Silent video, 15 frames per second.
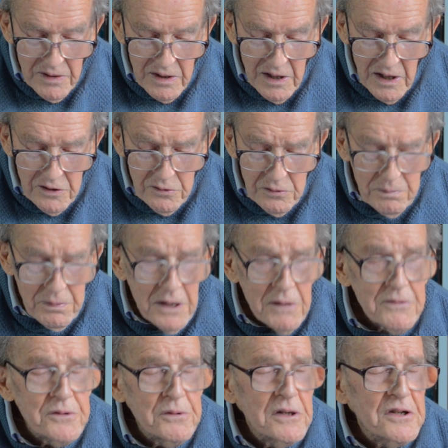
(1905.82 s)
I ought
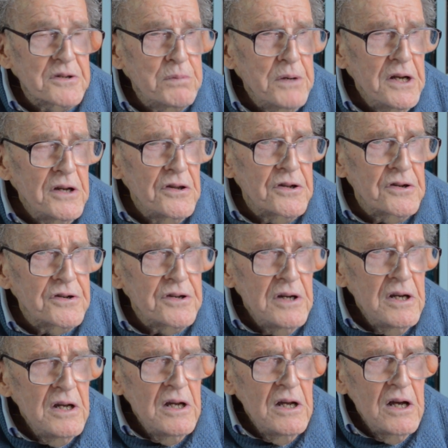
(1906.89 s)
perhaps to explain that
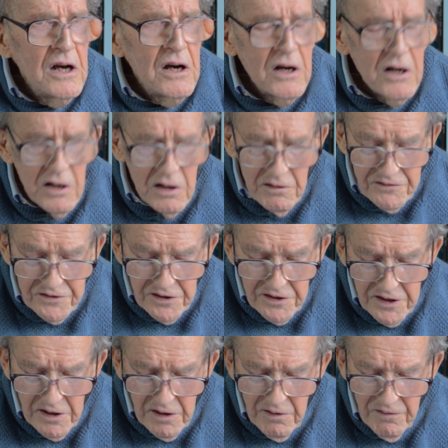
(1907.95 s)
after
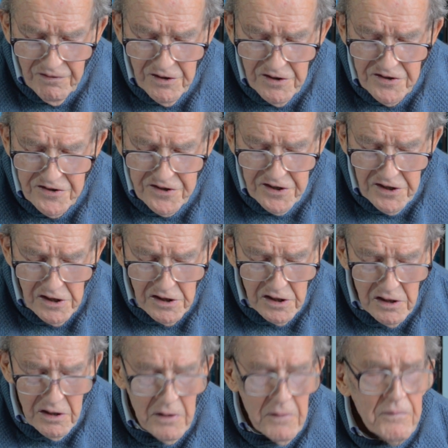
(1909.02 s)
the first year,
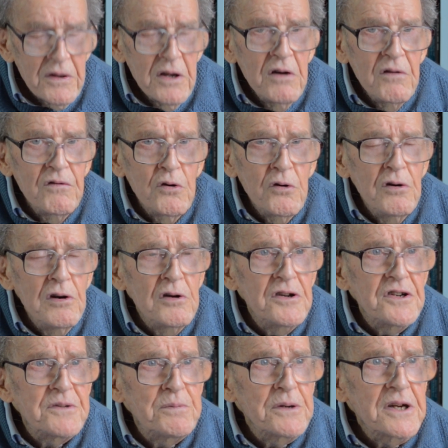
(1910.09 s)

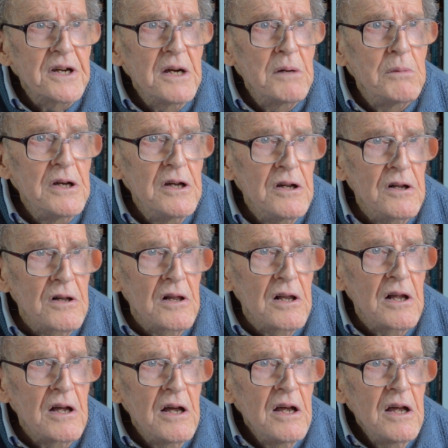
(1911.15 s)
Volness became
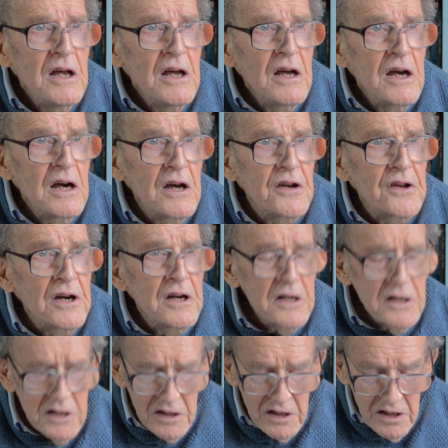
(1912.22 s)
ill, and
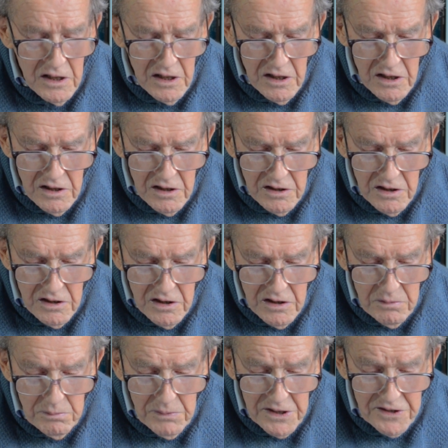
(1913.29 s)
I
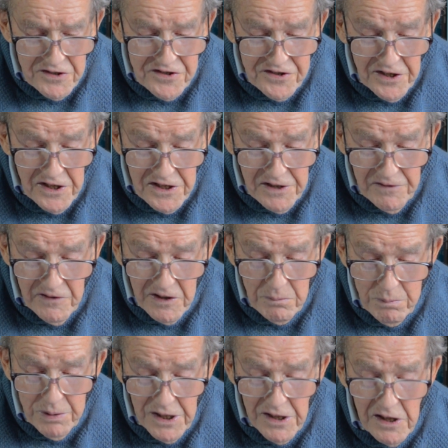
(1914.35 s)
made a scientific
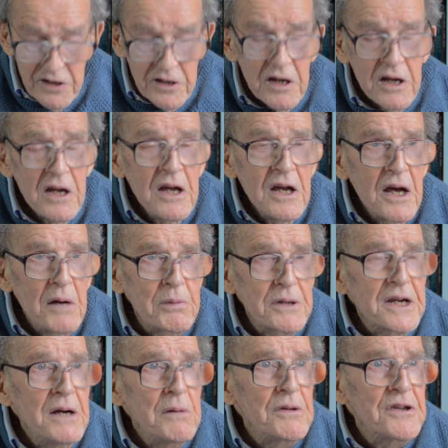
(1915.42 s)
plan and
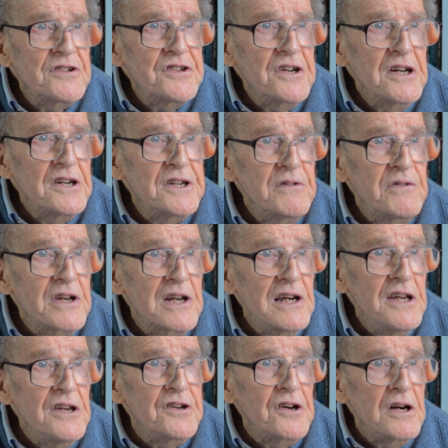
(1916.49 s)
became the scientific
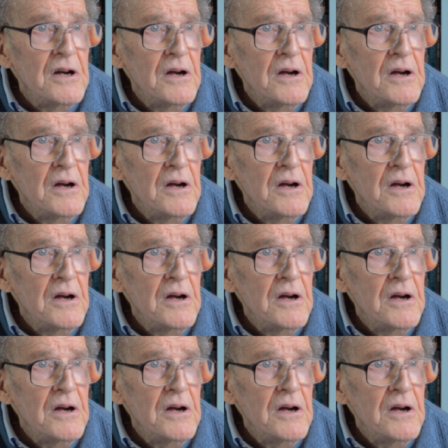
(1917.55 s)
leader.